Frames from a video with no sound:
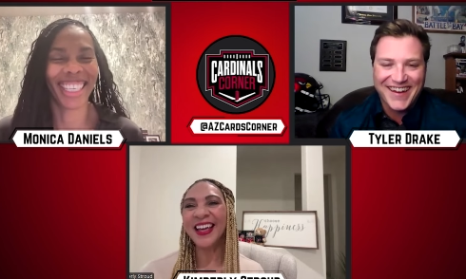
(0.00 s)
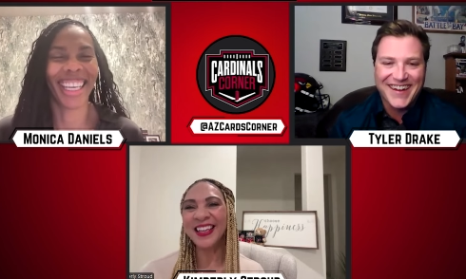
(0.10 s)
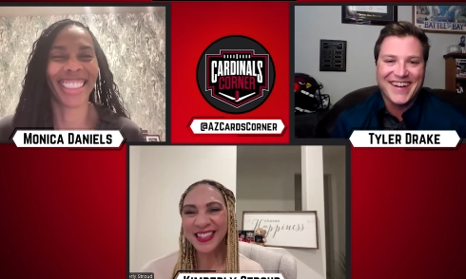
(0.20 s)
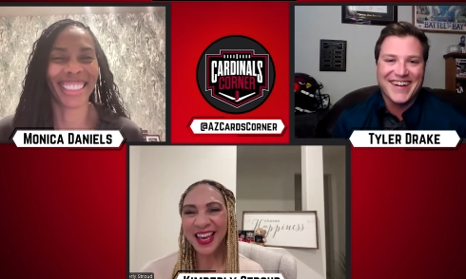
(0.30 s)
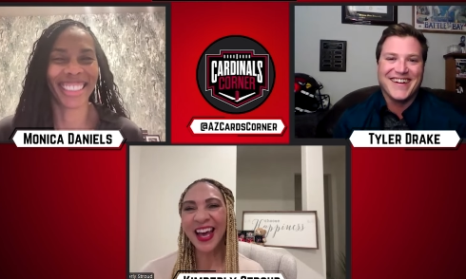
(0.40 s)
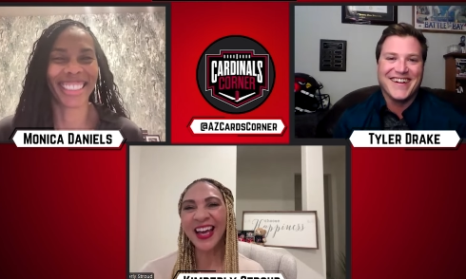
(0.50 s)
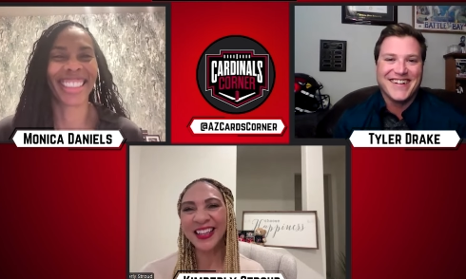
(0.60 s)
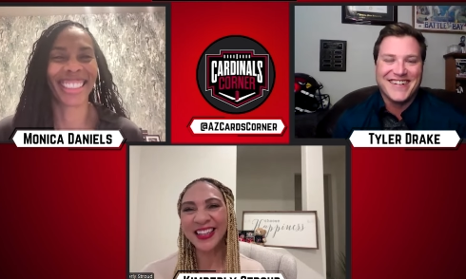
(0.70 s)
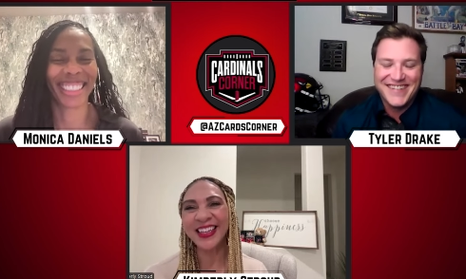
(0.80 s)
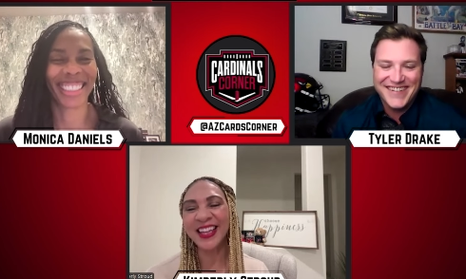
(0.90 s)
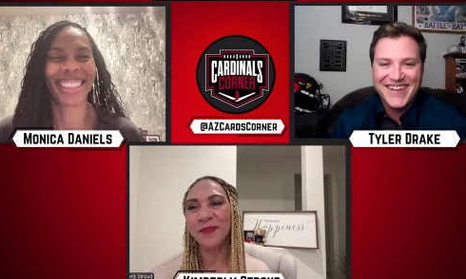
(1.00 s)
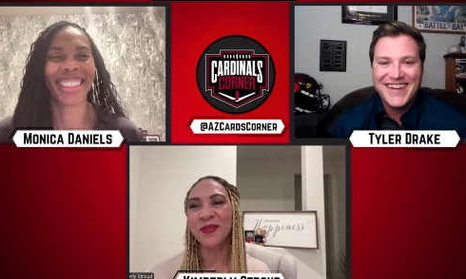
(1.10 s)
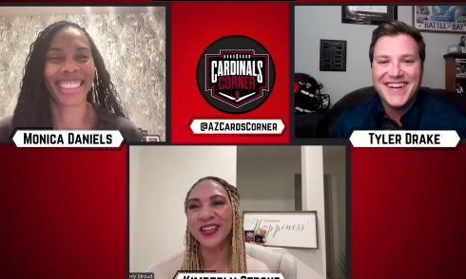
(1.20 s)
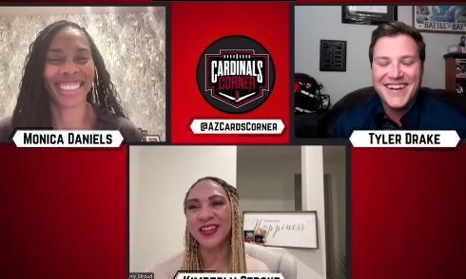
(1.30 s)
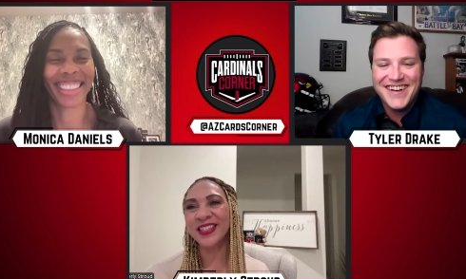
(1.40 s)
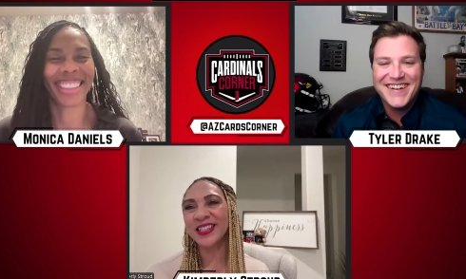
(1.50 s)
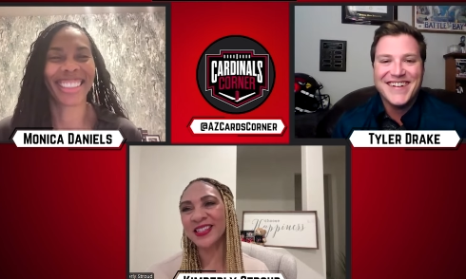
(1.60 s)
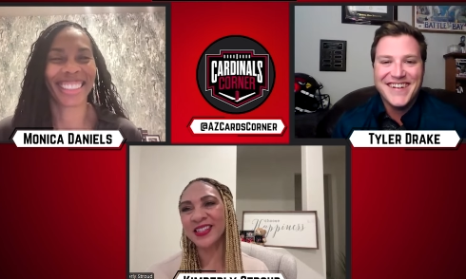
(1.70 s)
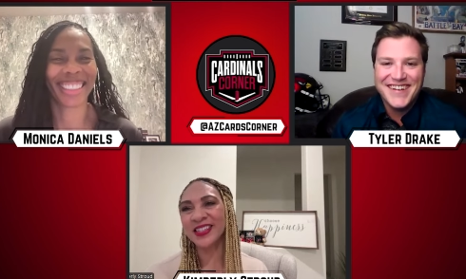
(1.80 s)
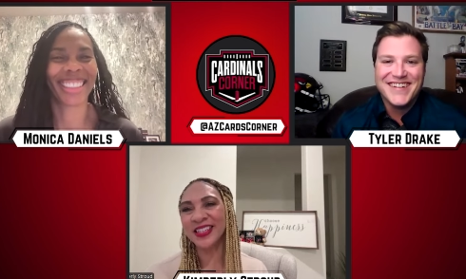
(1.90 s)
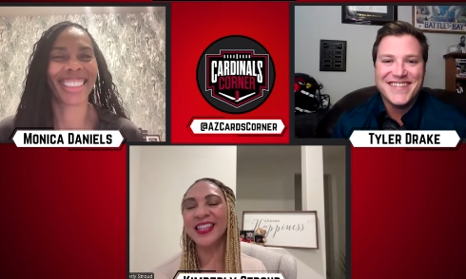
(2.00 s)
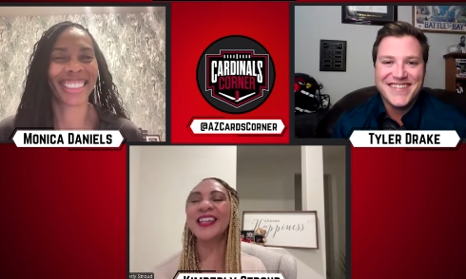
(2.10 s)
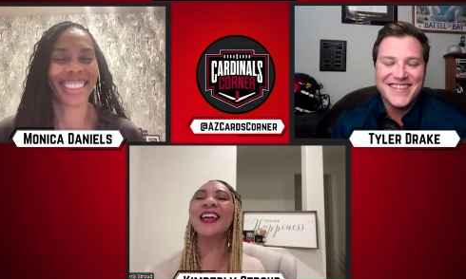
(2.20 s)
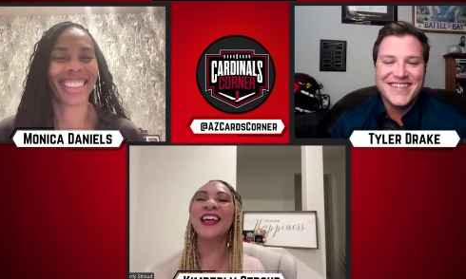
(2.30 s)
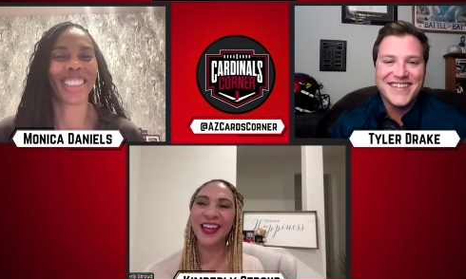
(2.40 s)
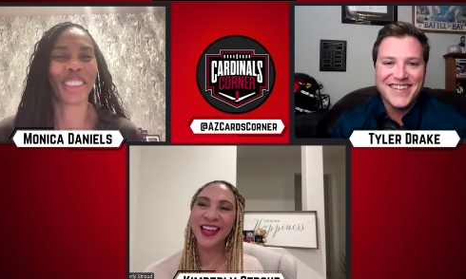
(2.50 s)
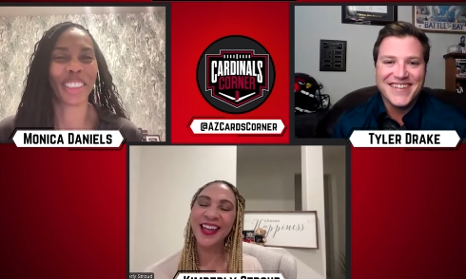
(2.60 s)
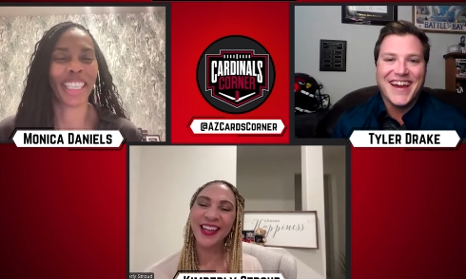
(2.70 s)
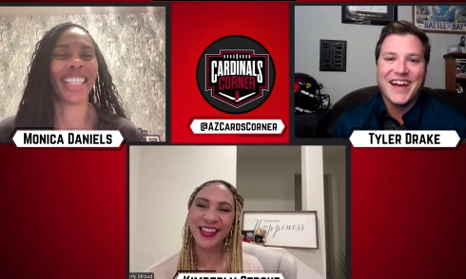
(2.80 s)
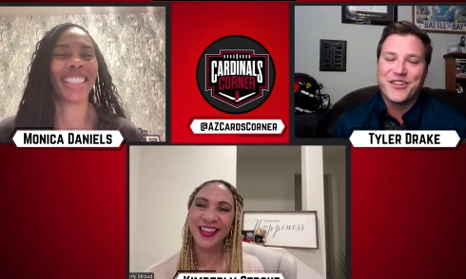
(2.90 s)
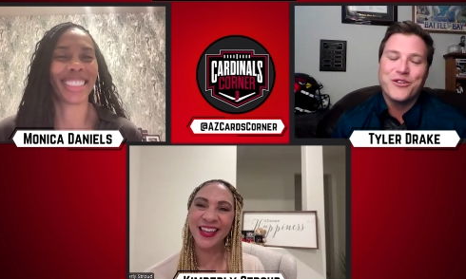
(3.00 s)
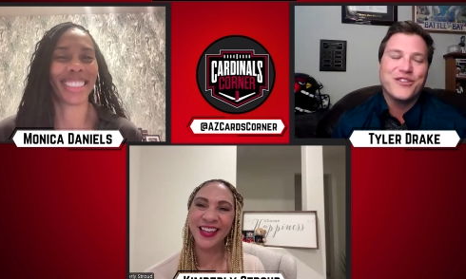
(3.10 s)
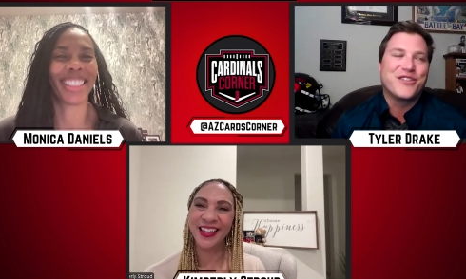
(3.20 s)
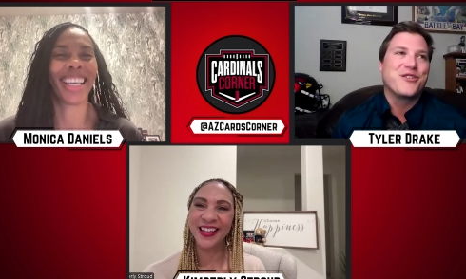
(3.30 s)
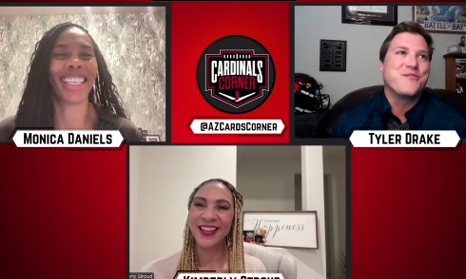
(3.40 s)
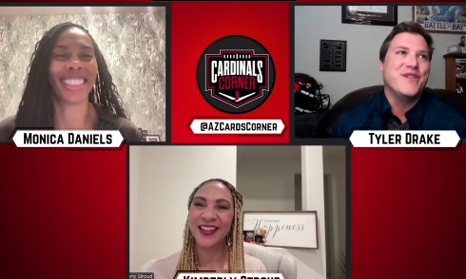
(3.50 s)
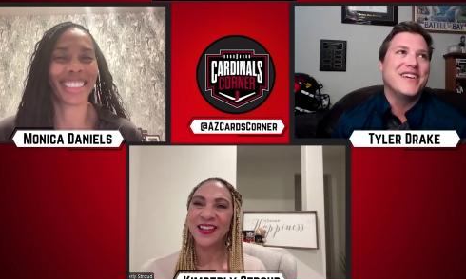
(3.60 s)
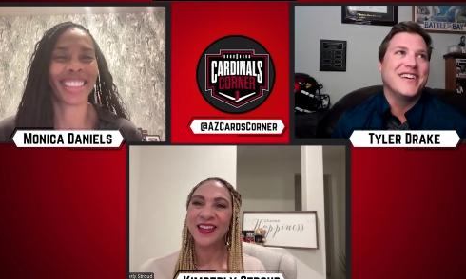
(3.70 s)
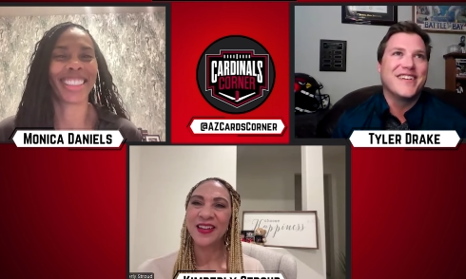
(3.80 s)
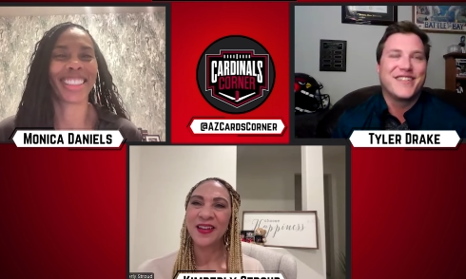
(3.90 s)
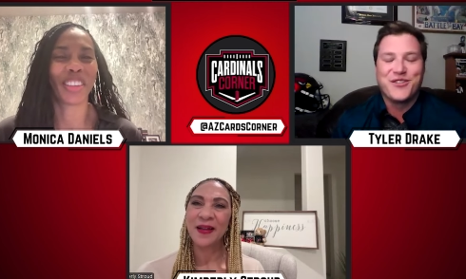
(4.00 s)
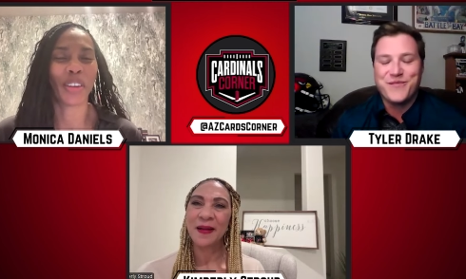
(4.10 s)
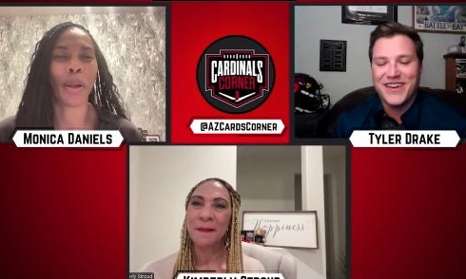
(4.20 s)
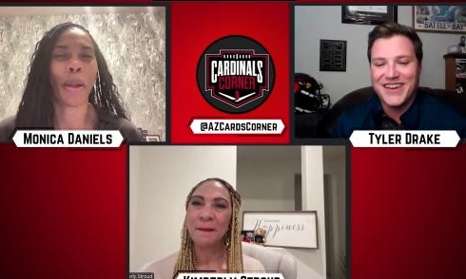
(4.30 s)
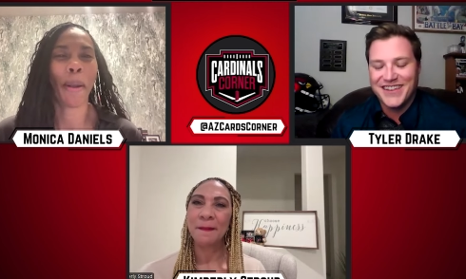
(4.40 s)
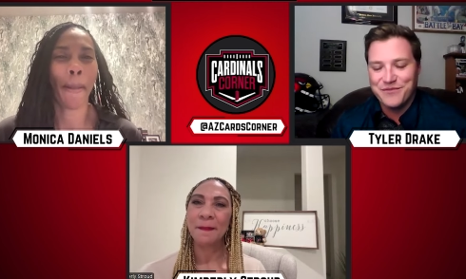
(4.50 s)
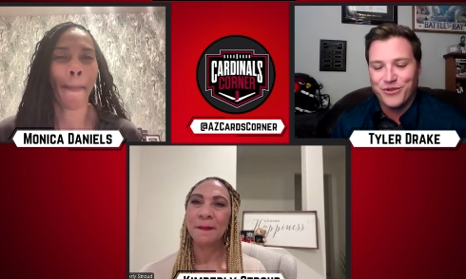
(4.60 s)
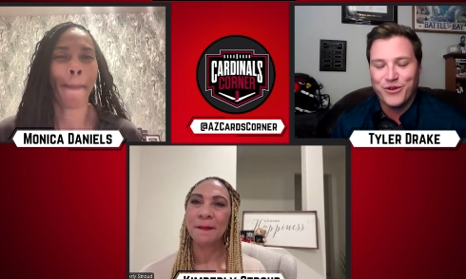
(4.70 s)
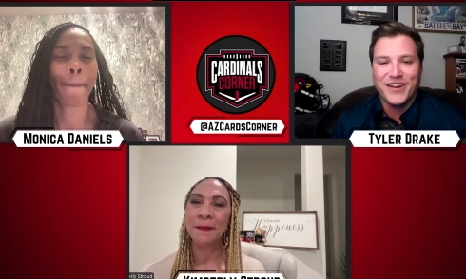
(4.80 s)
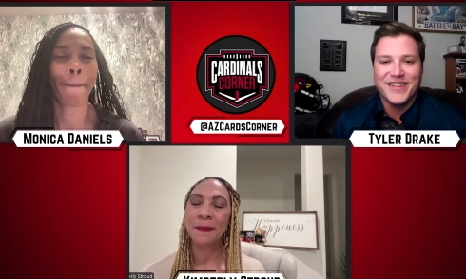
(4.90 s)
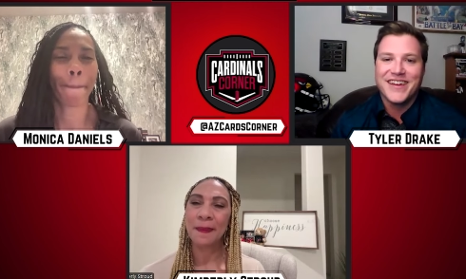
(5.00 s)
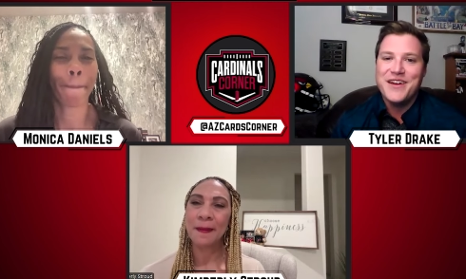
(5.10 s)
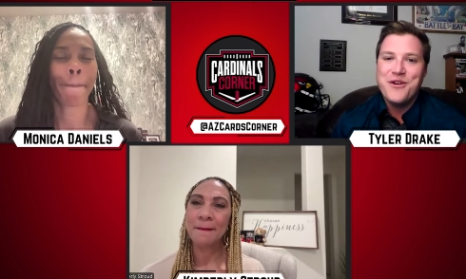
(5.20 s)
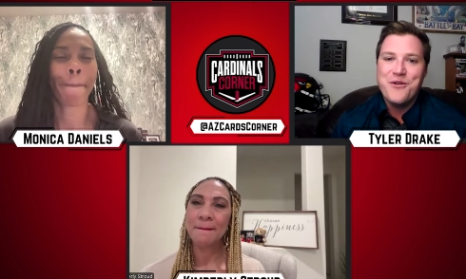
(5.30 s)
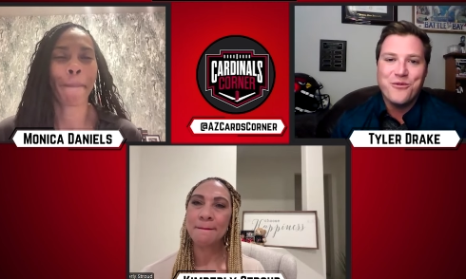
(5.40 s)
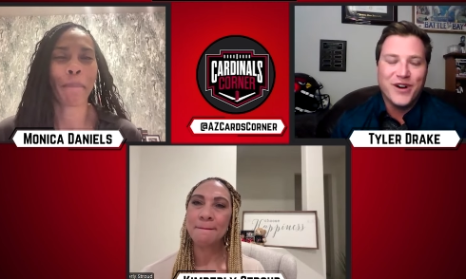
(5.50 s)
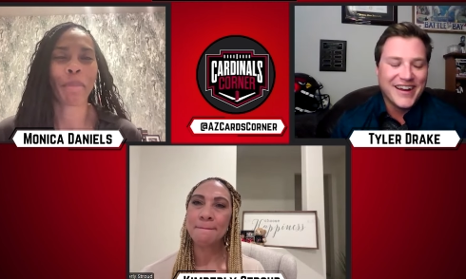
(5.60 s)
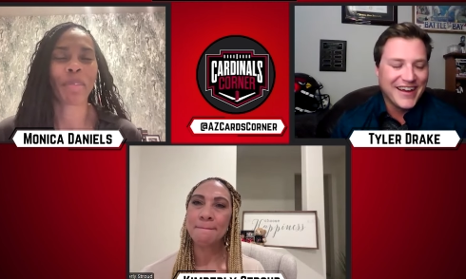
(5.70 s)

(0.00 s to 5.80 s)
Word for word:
Speaker 1: yes.
Speaker 2: exactly. That brotherhood, sisterhood. yeah. Yes.
Speaker 1: So so yes. speaking so speaking of the boys, what